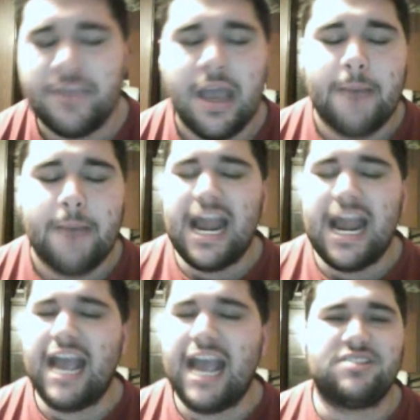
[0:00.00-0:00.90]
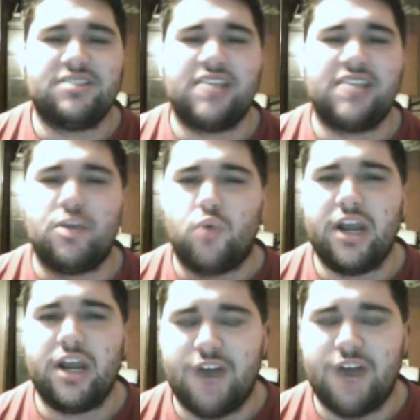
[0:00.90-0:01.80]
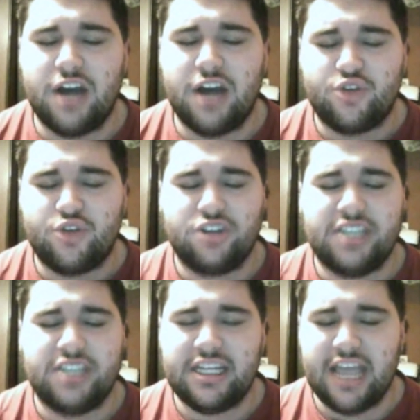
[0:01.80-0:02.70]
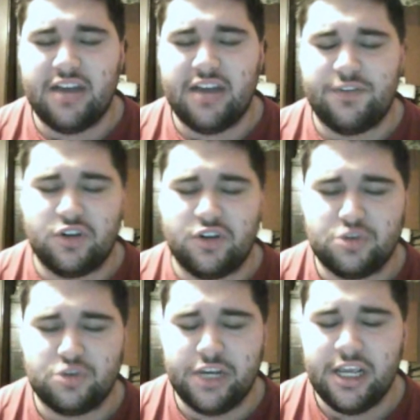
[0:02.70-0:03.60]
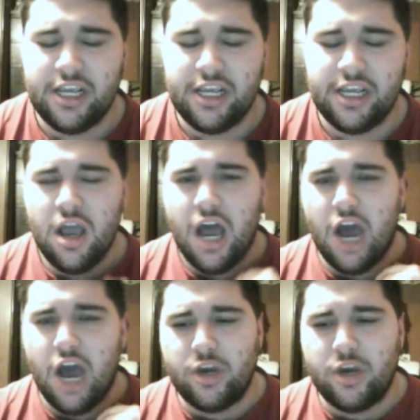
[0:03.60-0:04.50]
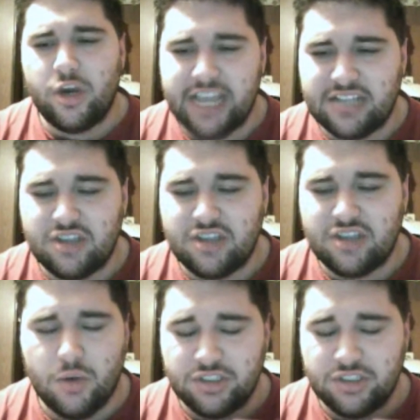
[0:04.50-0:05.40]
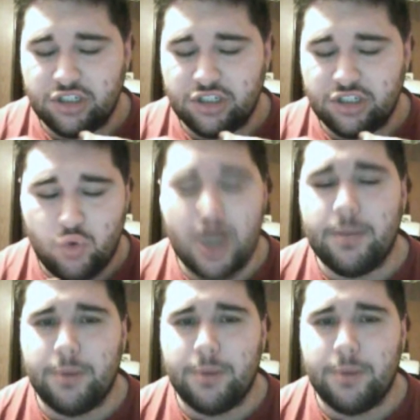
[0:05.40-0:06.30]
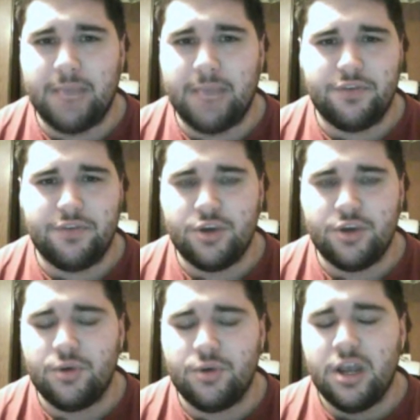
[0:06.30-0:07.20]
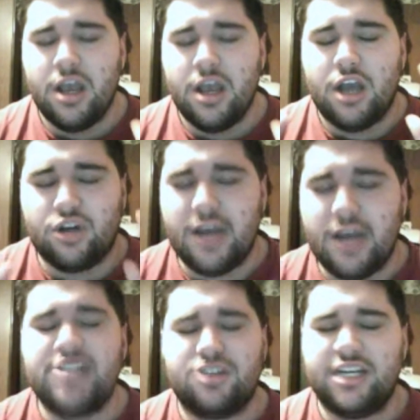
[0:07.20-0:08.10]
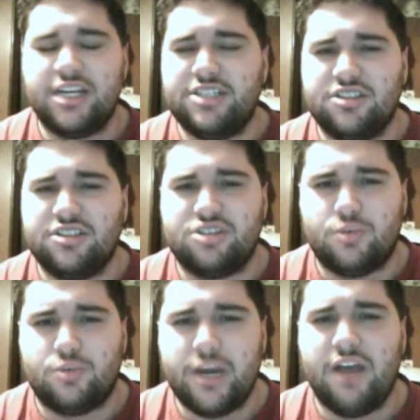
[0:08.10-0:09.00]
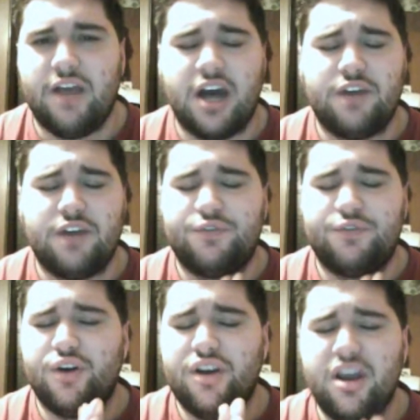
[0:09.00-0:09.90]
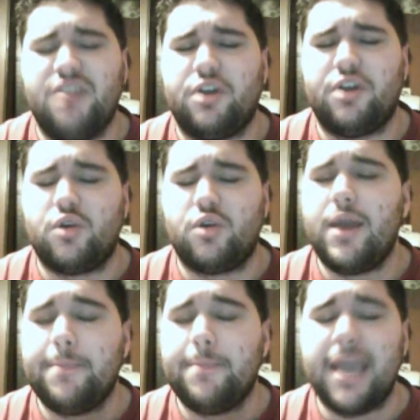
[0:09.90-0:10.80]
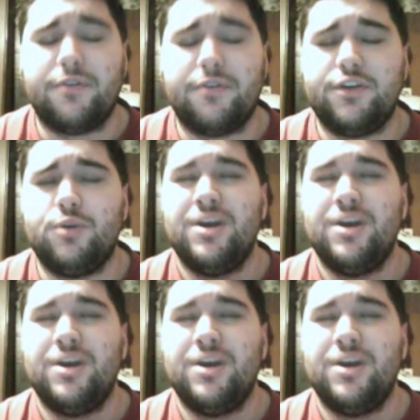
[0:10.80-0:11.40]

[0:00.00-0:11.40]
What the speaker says: But I have to say, Ring of Honor 13th anniversary, winner takes all was an incredible pay-per-view. Congratulations to Ring of Honor for another great pay-per-view.